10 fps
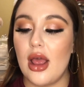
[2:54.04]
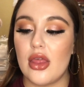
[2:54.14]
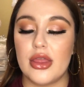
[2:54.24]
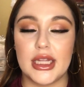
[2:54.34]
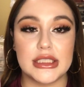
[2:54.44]

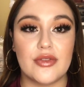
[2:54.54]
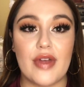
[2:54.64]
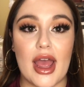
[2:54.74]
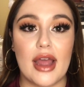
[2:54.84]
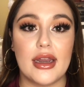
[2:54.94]
this
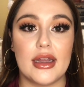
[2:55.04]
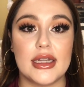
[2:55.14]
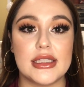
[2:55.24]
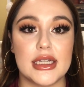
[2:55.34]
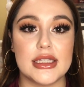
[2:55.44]
fan, and
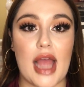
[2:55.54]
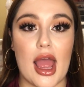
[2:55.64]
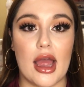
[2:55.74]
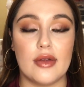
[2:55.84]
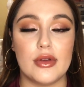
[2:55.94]
it does
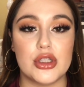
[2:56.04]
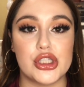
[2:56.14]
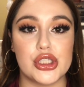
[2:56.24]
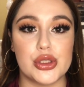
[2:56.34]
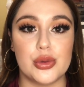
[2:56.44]
have
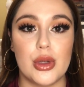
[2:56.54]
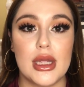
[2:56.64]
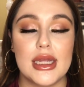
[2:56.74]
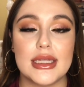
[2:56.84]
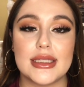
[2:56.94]
2
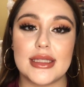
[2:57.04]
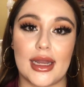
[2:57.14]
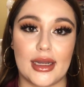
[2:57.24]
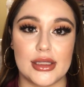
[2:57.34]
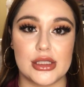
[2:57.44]

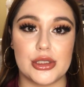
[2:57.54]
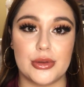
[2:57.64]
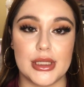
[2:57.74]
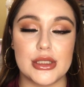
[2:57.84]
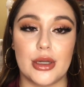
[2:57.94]
settings to
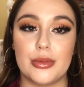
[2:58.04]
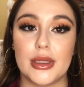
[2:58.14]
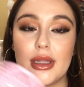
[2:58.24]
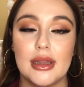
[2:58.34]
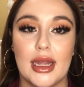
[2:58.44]
it, so I
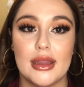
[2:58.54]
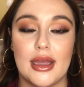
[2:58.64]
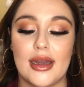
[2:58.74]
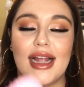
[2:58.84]
really like that.